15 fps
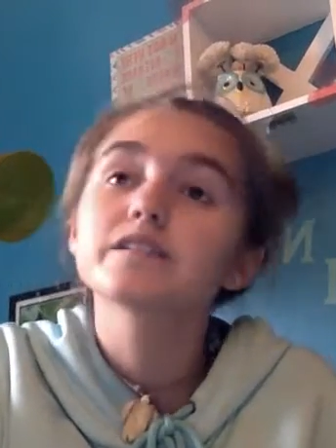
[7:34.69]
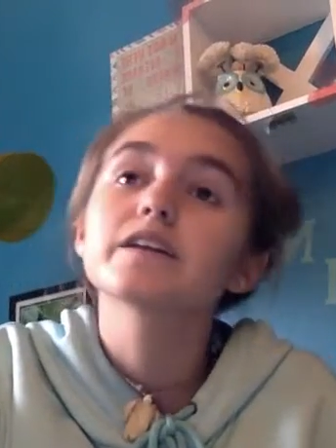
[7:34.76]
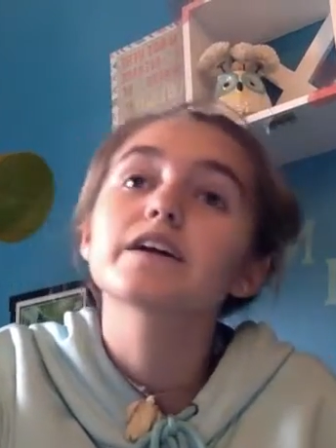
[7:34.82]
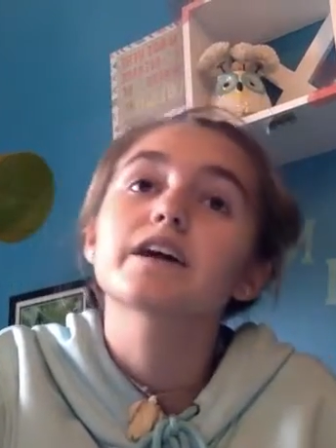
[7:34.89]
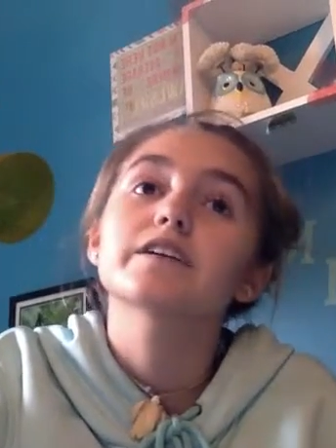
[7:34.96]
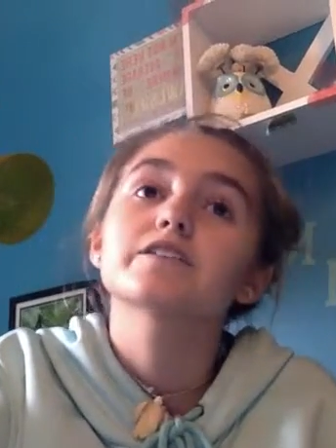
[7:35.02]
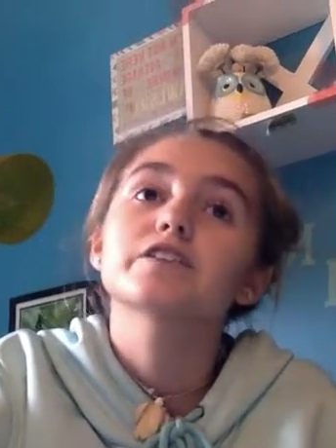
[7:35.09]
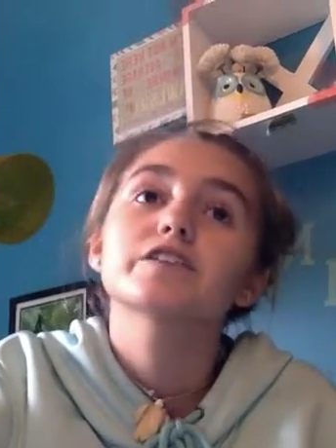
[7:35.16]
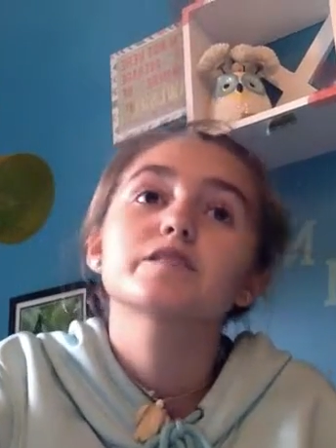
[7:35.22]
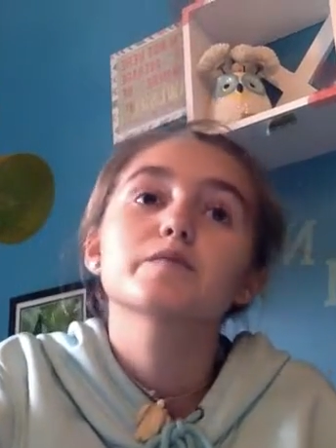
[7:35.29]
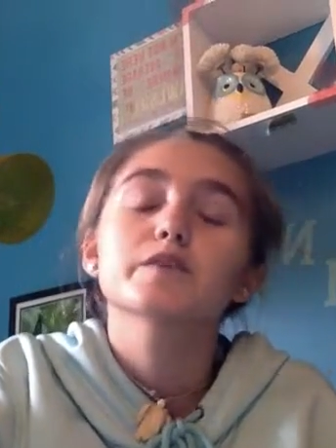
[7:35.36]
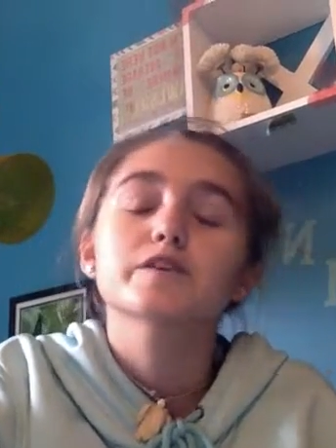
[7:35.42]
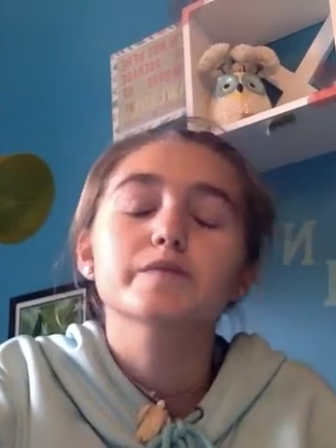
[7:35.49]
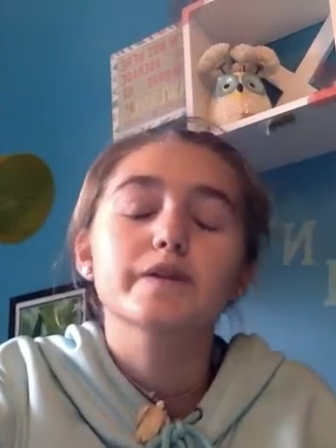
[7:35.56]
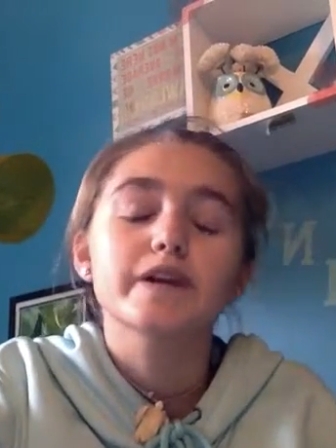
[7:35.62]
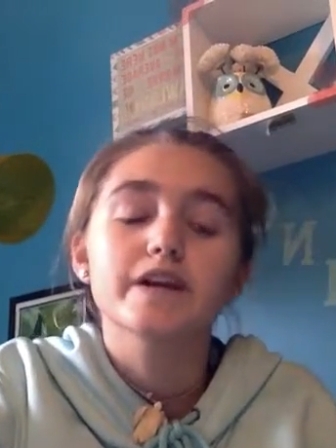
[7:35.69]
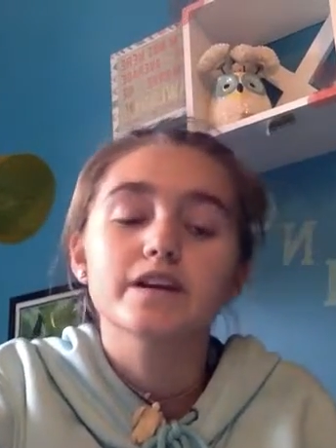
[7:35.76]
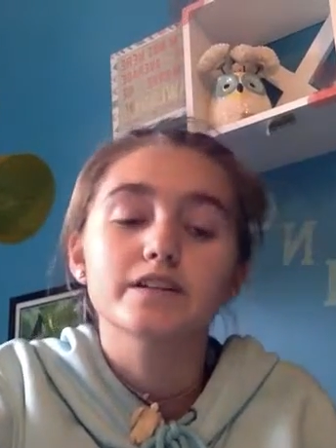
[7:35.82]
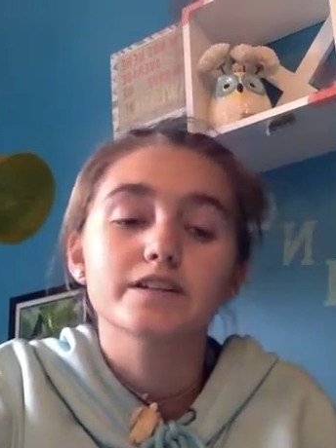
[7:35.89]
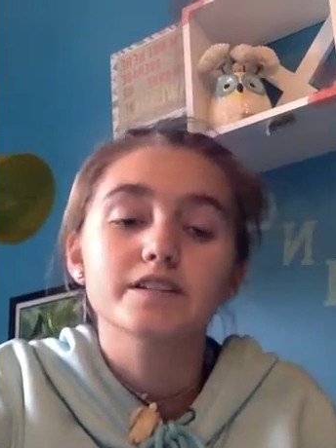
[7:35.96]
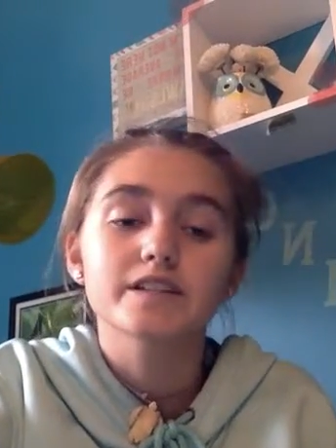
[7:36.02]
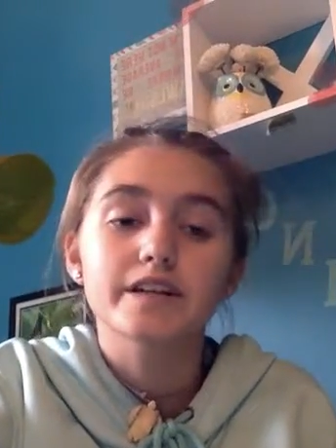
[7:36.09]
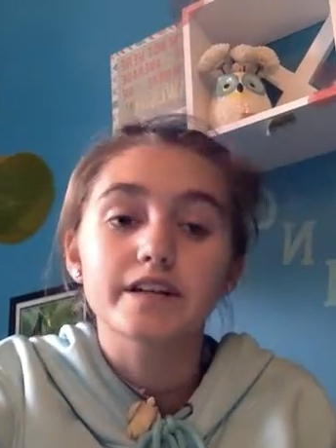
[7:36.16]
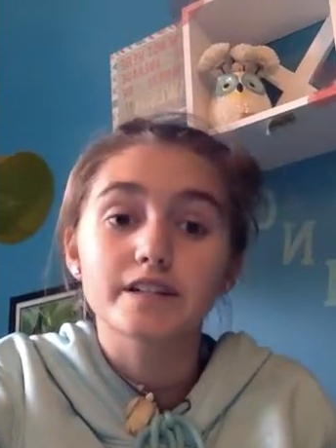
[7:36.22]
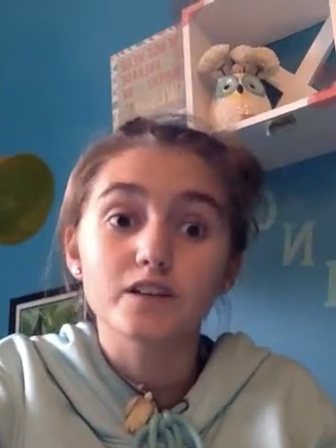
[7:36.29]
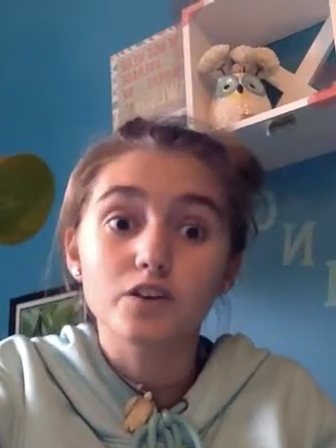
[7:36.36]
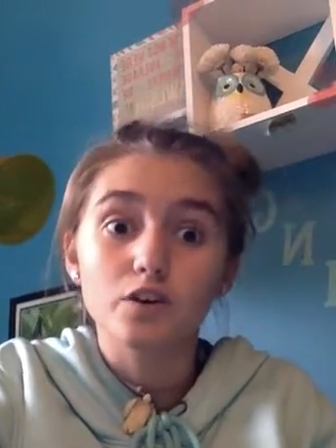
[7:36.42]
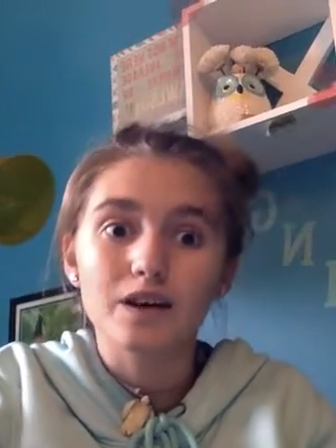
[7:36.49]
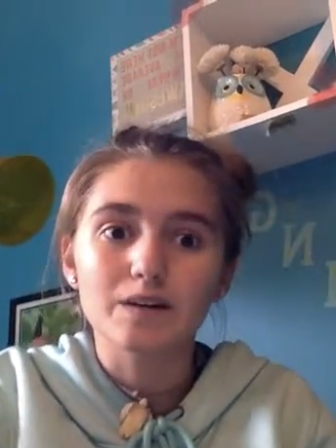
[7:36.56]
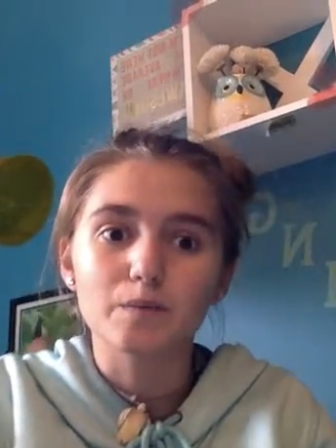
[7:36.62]
like, I tried to brush my hair because, like, I
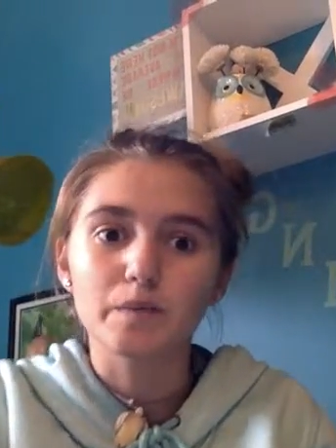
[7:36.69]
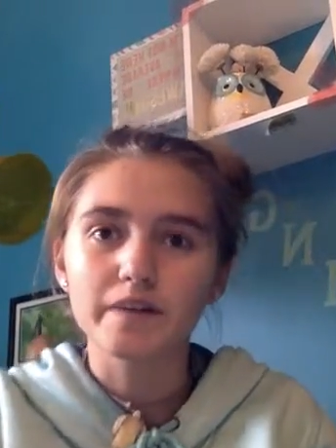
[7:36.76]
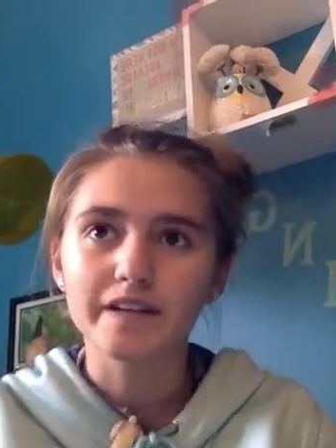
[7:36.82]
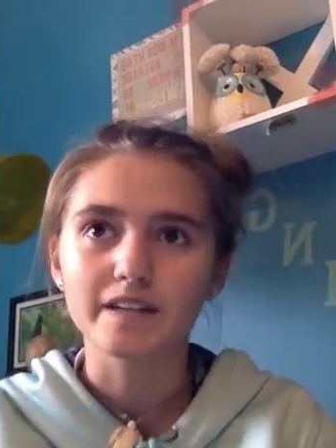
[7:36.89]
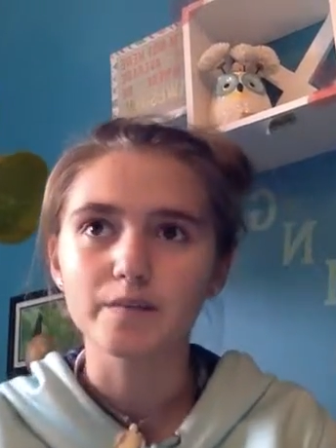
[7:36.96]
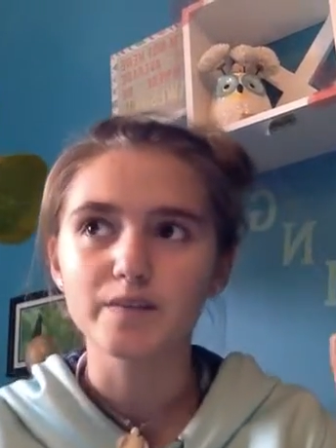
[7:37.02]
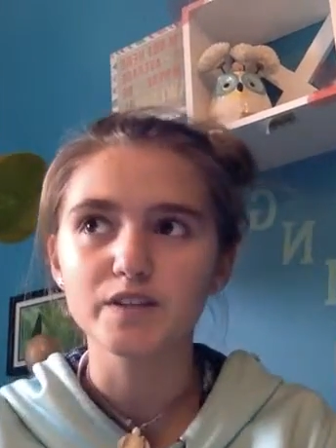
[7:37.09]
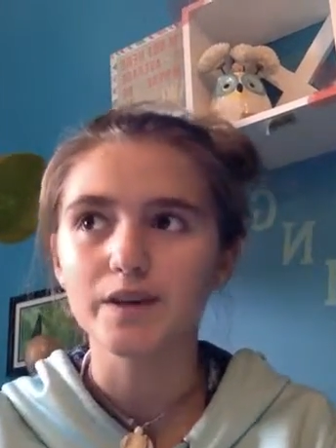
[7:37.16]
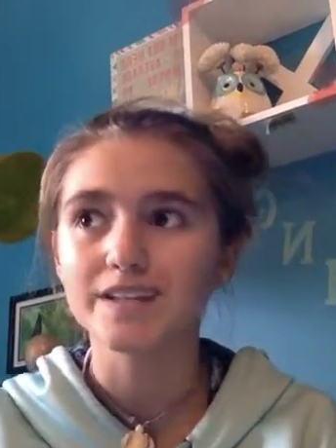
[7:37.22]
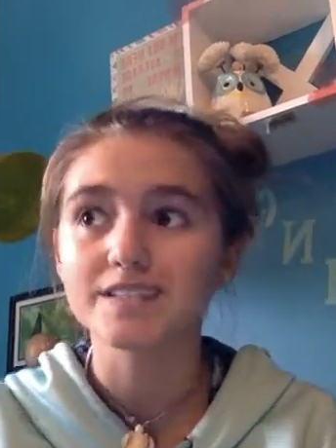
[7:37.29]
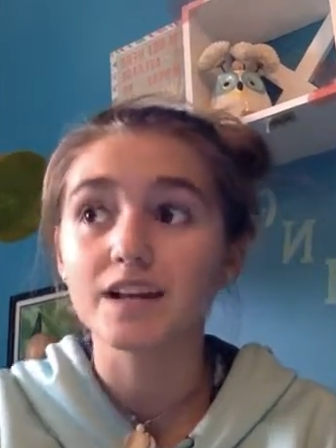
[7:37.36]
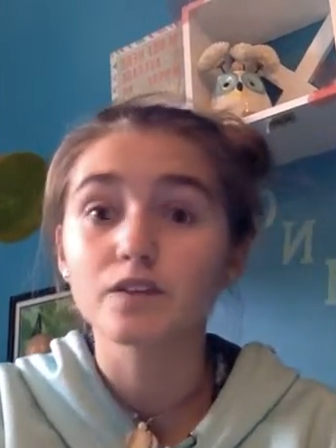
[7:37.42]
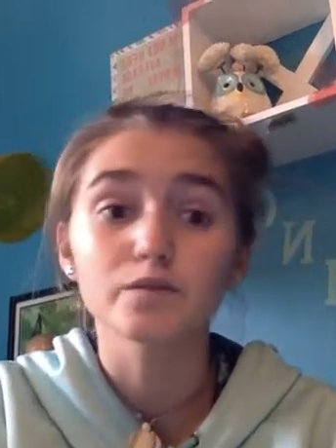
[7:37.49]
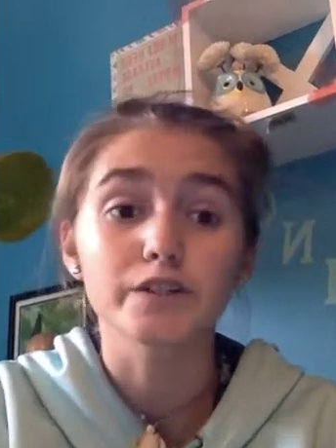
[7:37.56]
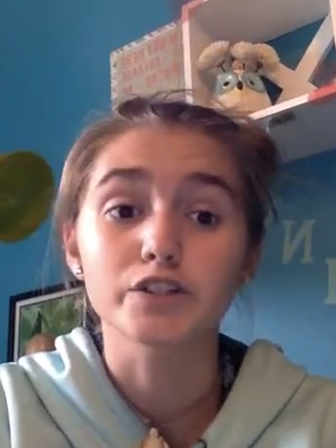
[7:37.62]
didn't know how to get the beeswax out.